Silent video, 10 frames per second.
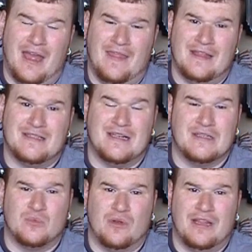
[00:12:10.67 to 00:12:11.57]
and then
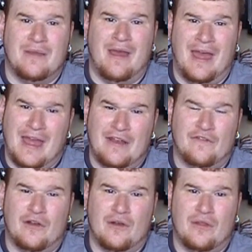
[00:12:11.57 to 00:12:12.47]
says, William Hand
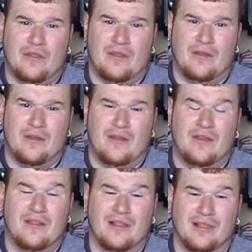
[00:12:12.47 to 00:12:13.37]
of Earth,
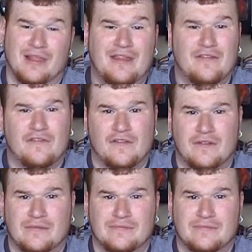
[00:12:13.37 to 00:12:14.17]
live.